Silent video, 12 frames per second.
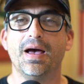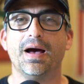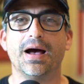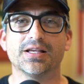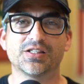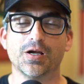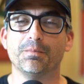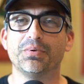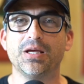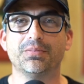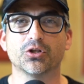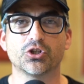Some
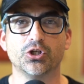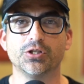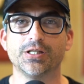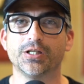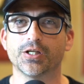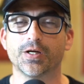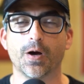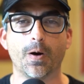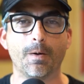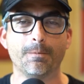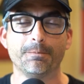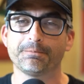people choosing to
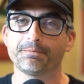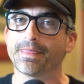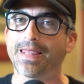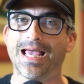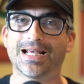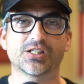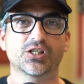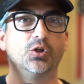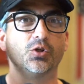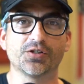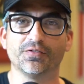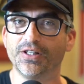go
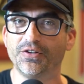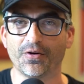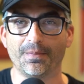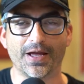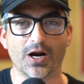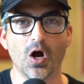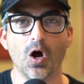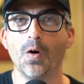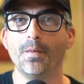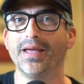exclusively from their home and